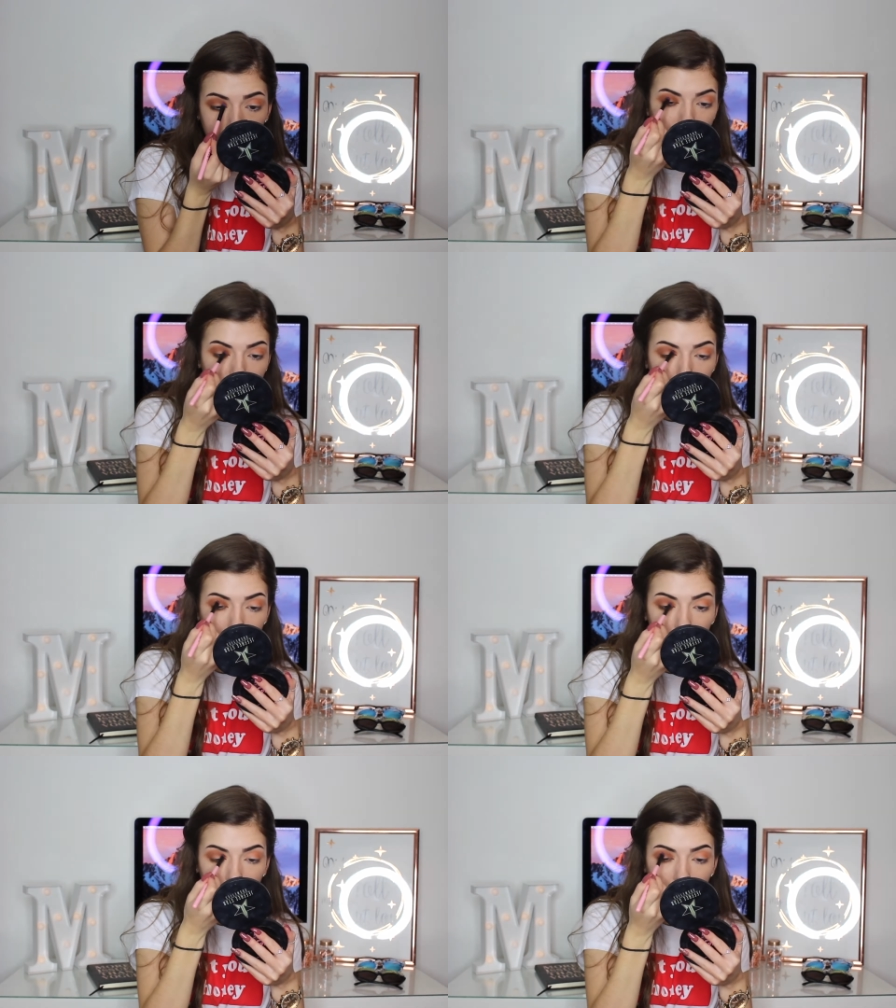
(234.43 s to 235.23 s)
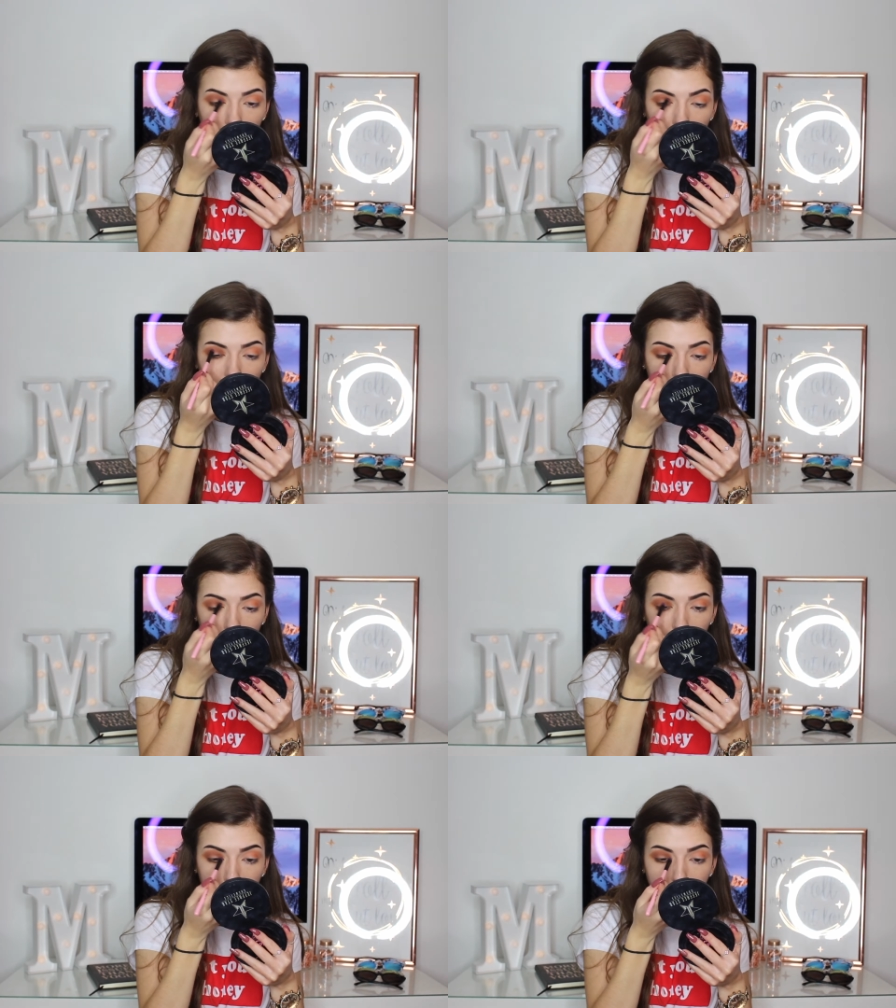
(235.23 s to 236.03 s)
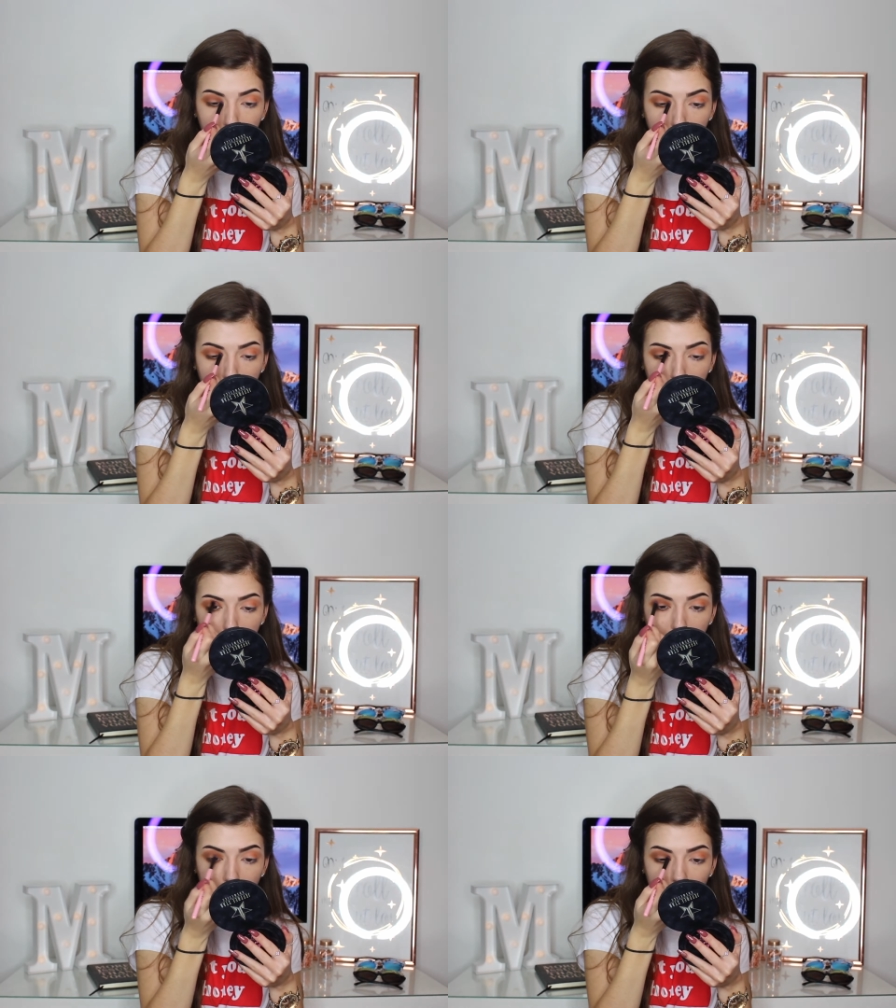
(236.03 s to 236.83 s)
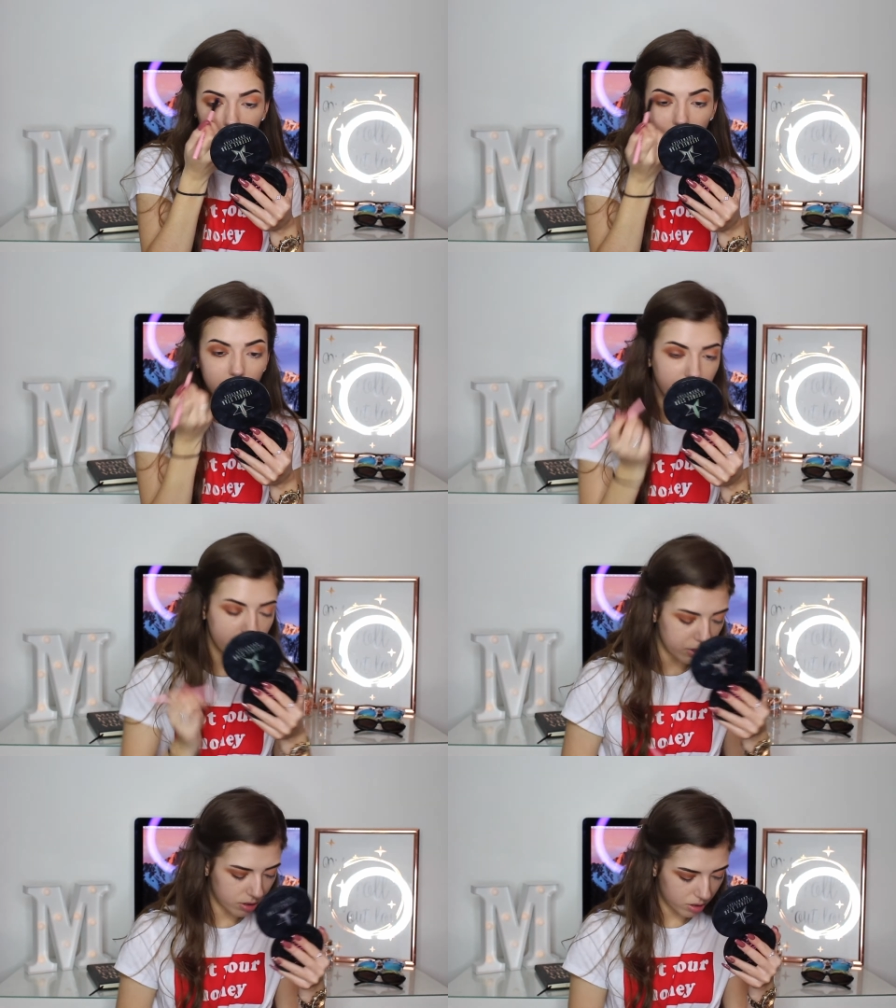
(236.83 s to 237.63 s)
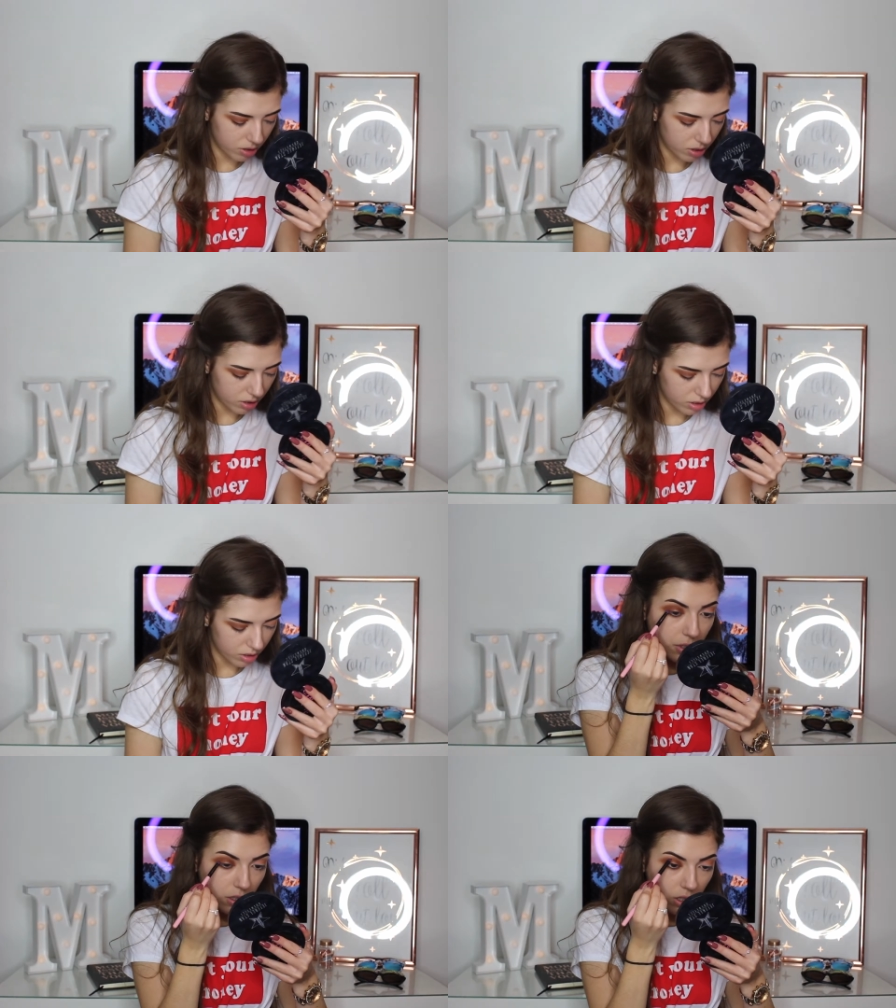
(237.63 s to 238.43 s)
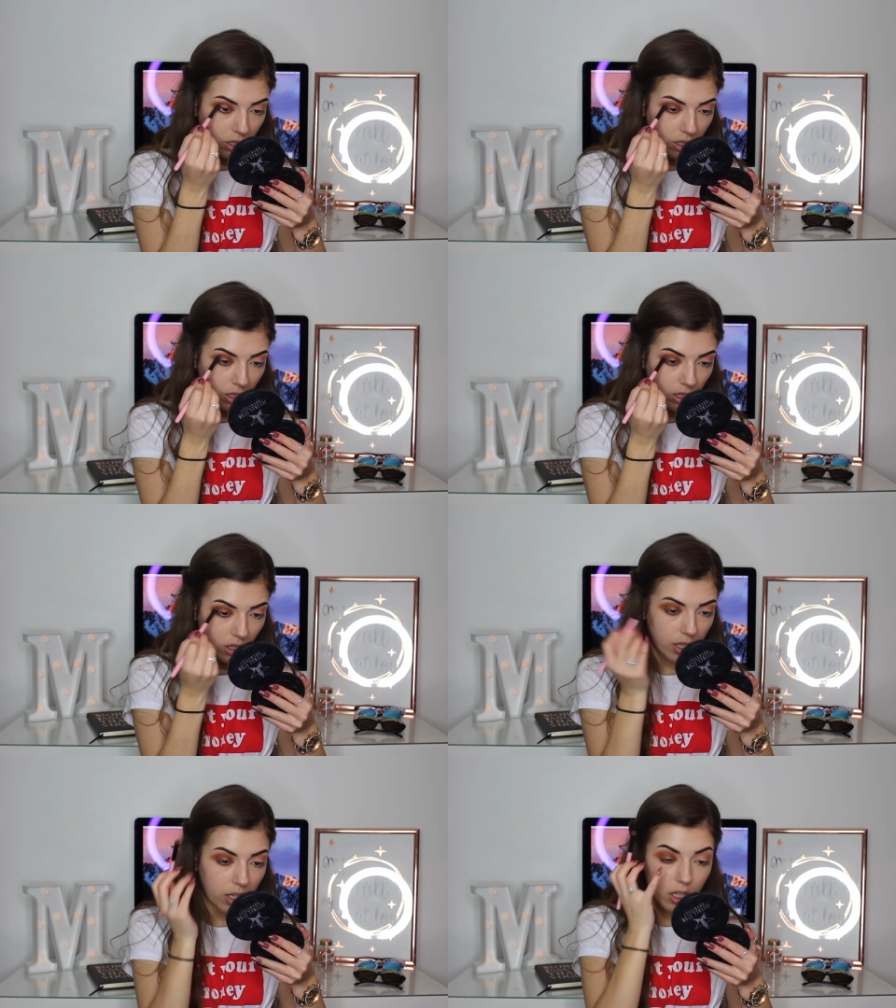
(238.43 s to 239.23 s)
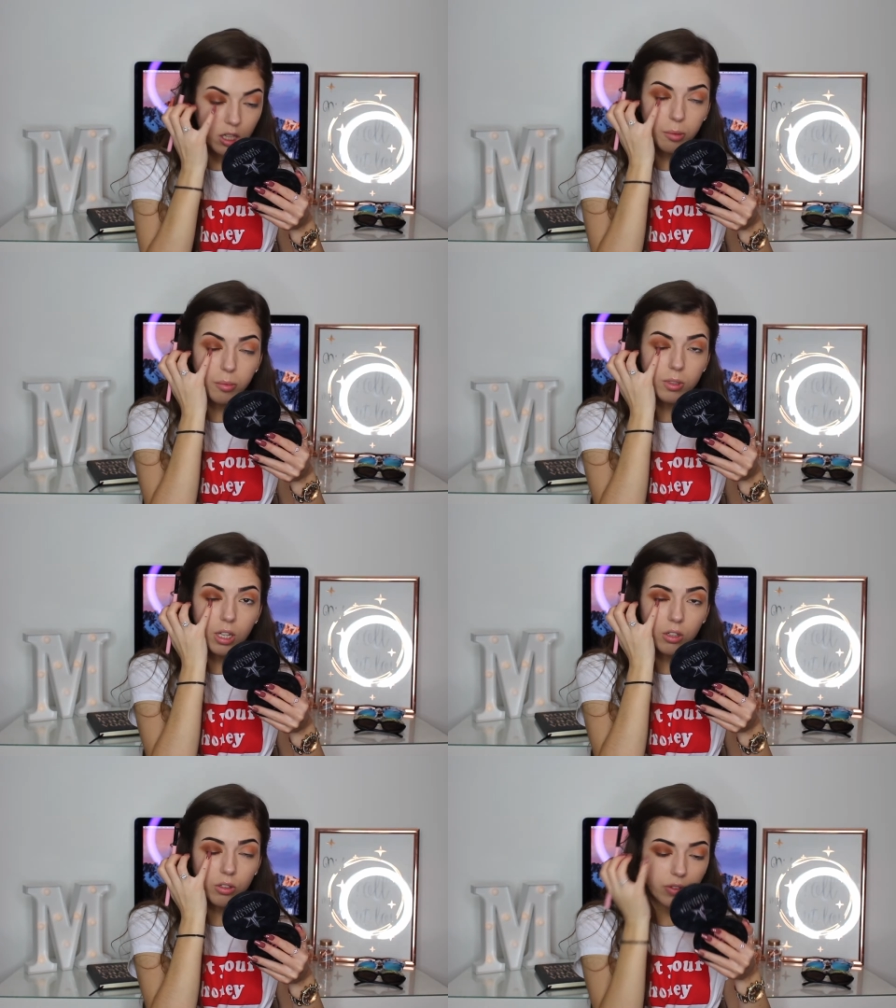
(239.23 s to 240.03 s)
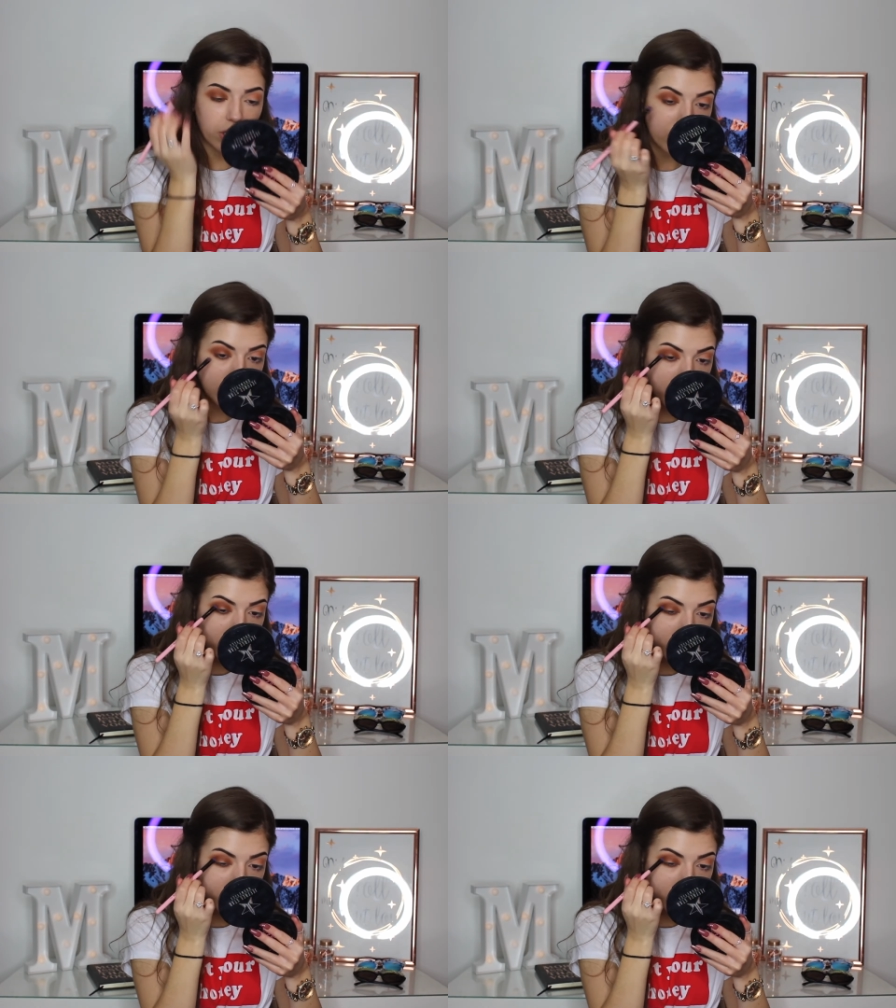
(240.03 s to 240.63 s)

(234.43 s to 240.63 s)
So just packing that on and brushing upwards. We don't need any like in the centre of the eyelid.